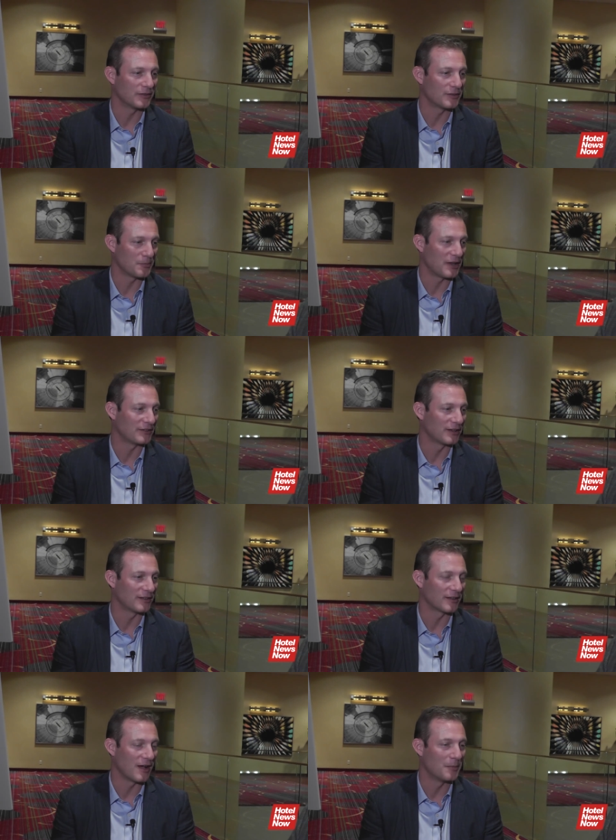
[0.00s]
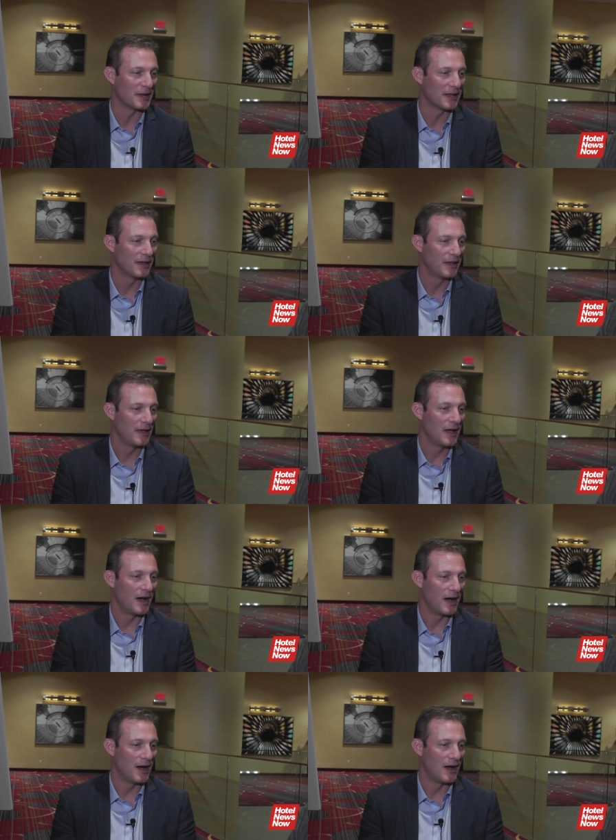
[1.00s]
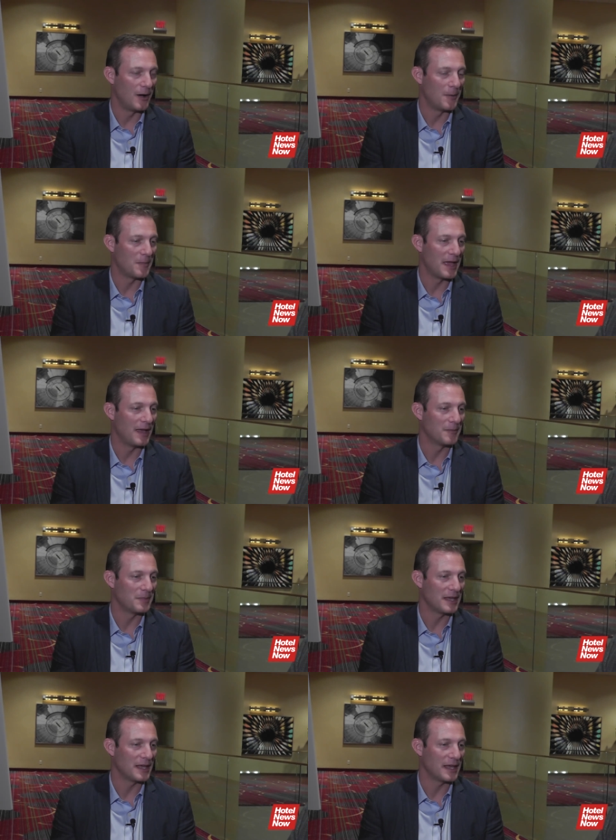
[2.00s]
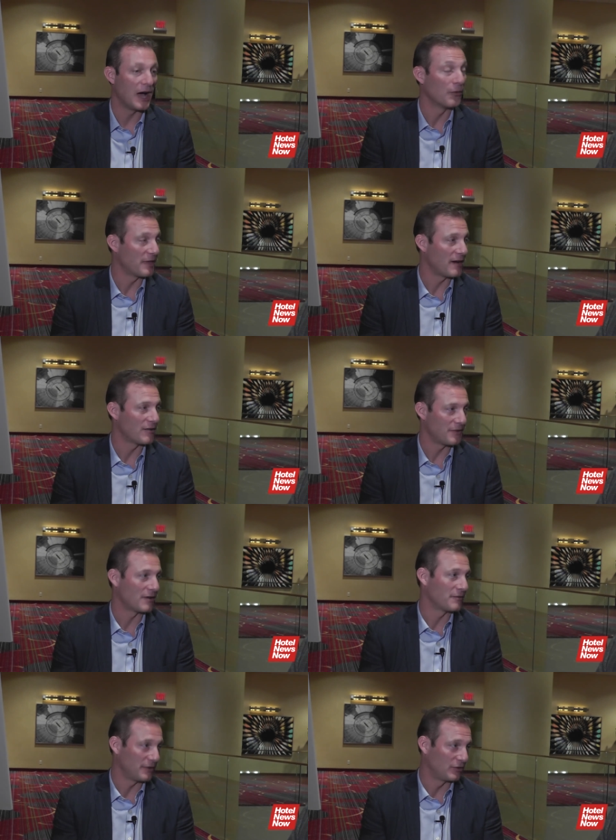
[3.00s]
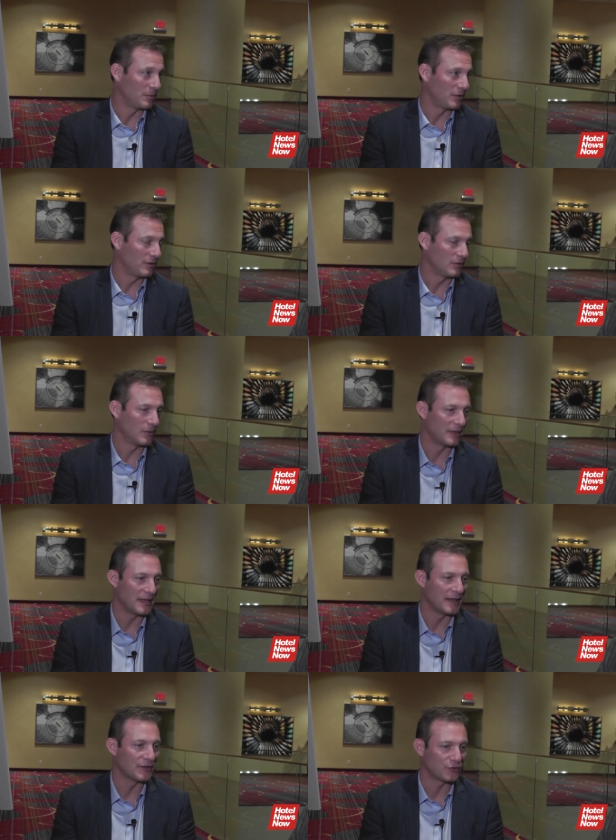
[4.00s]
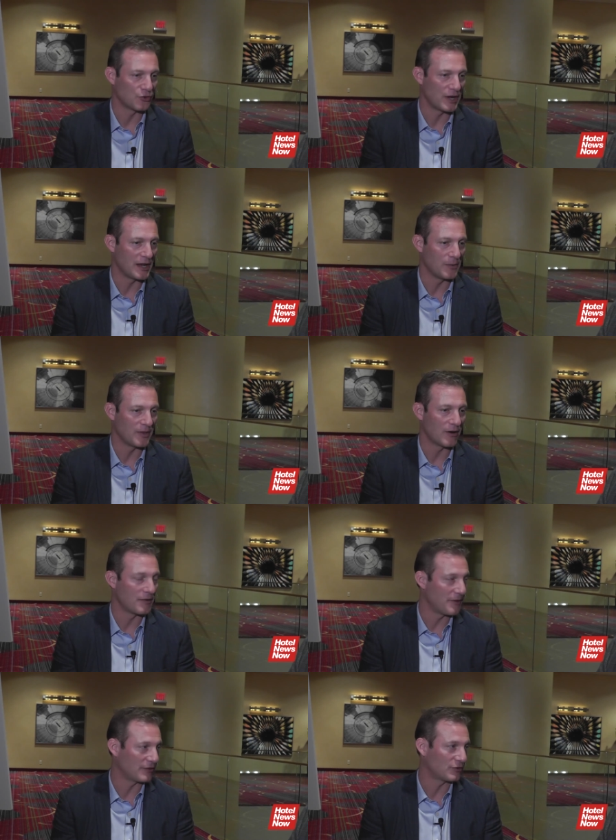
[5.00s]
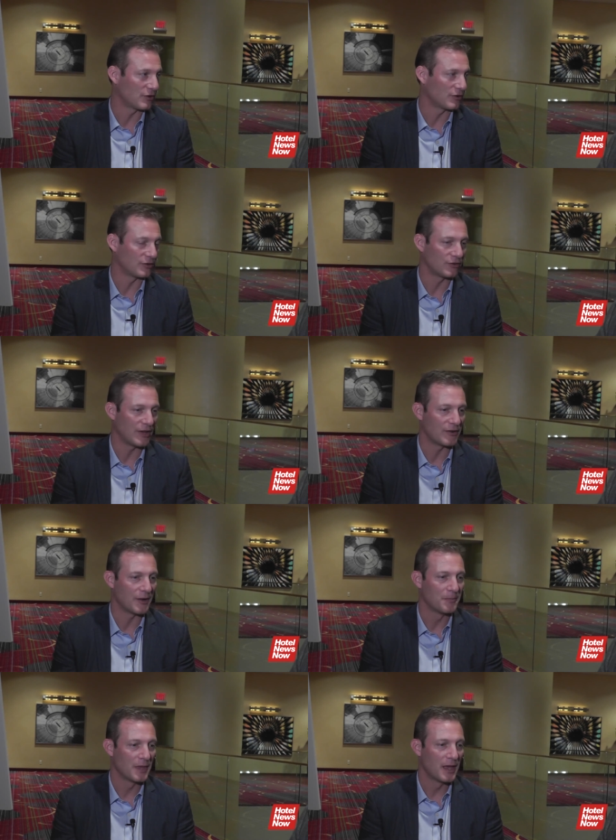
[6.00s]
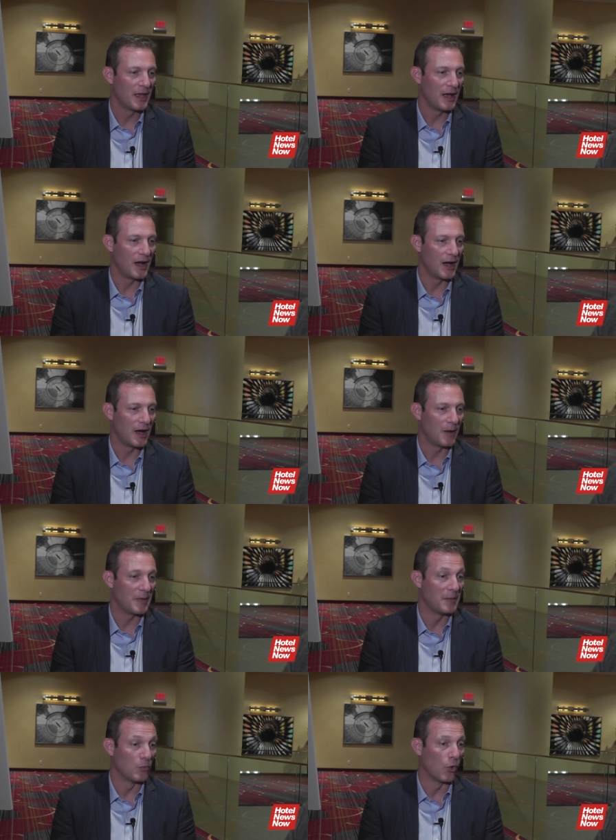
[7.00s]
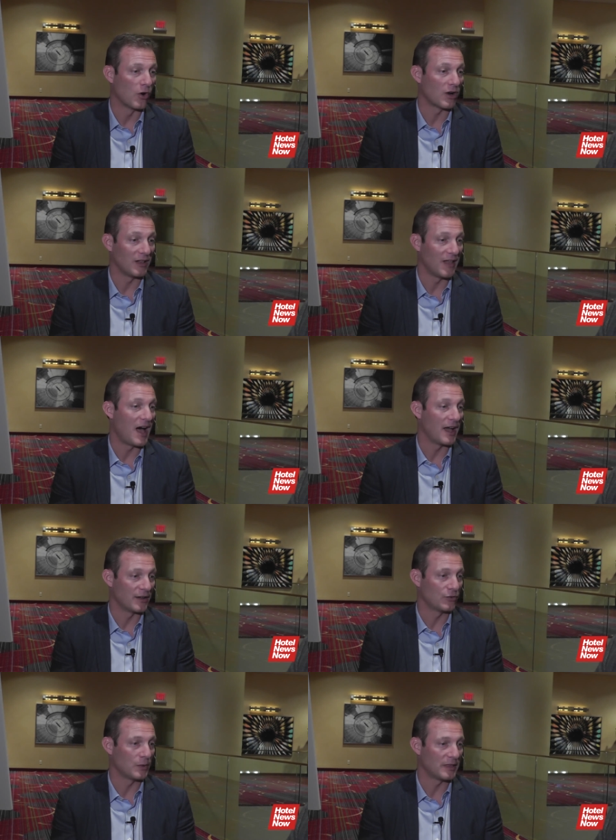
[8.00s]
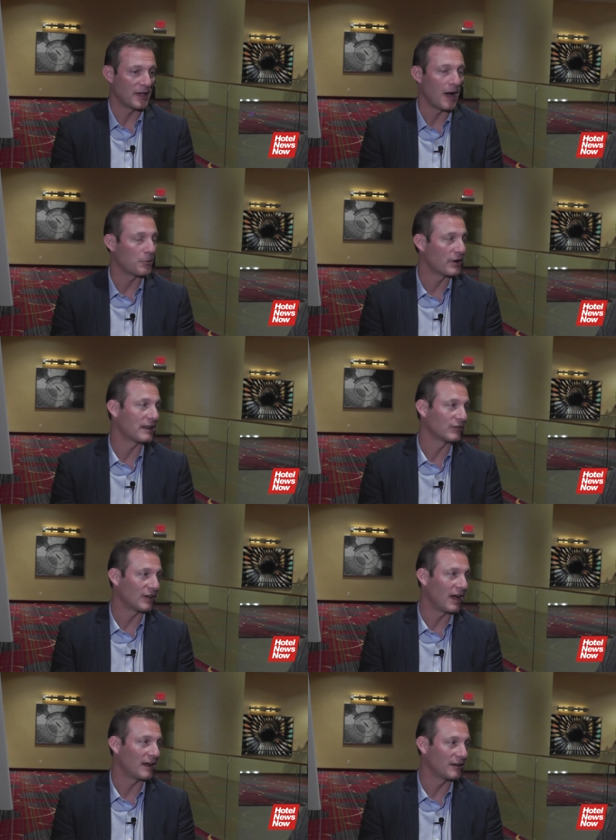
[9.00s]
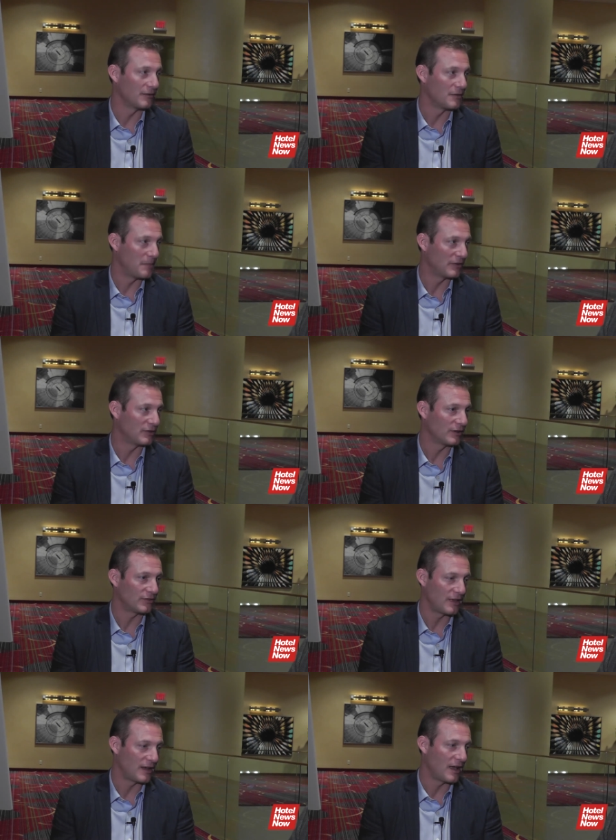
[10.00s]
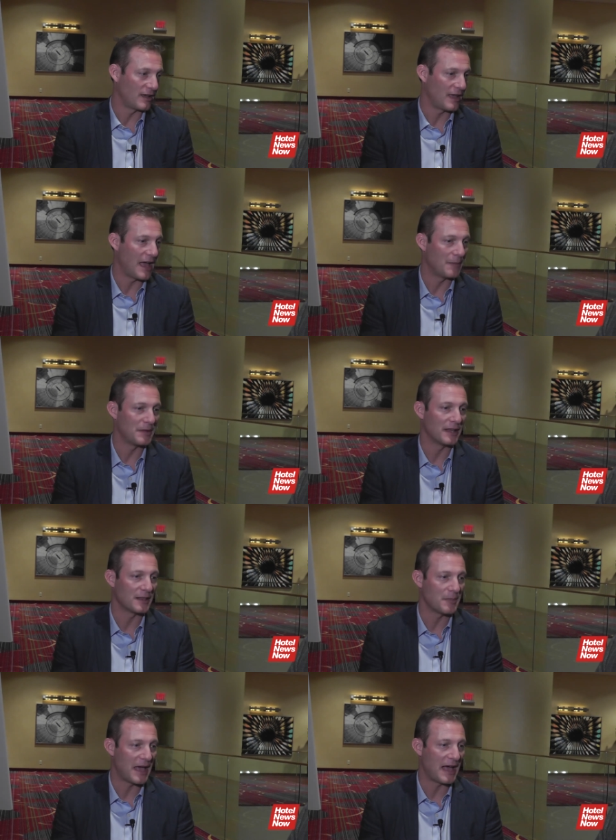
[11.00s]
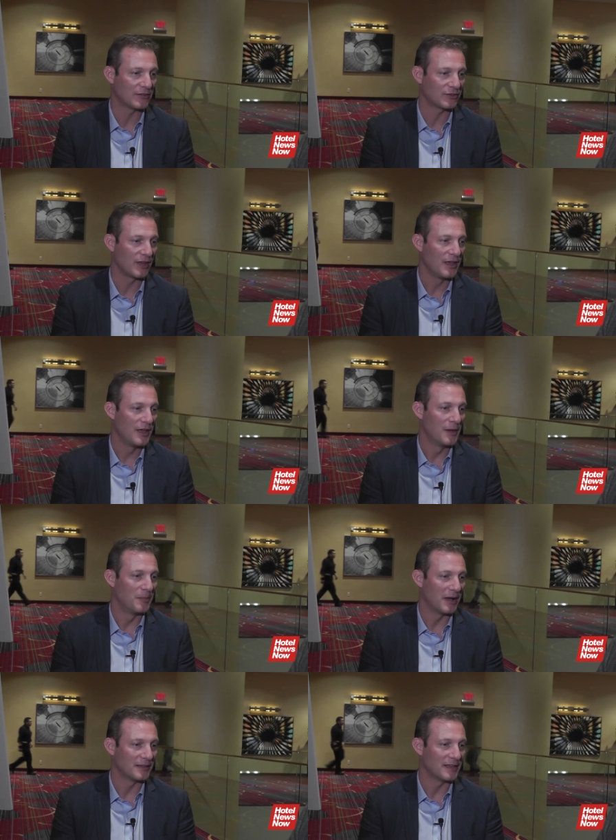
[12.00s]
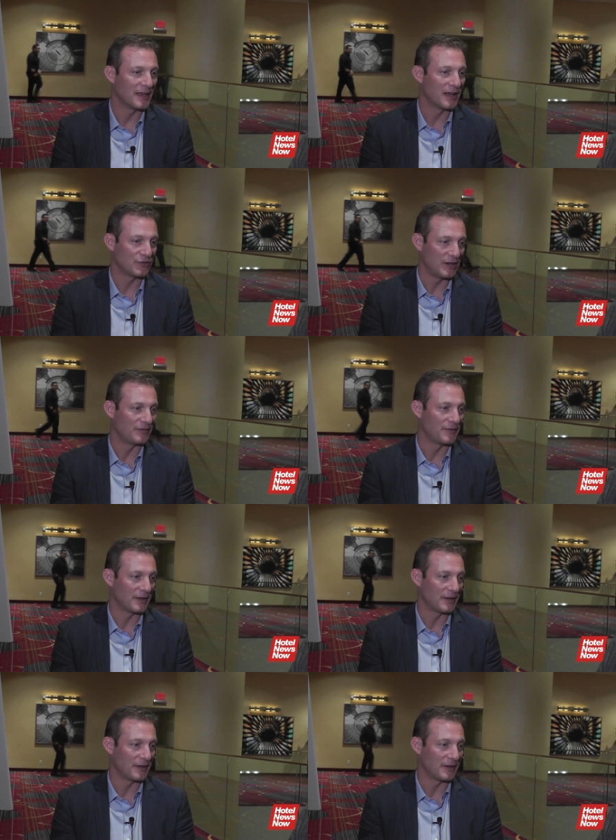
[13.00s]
as the president of the company um, and be out there and very visible with the industry, with our investors, et cetera, um, and more aligned with the operating side of the business than I had been in the past. But the uh, chief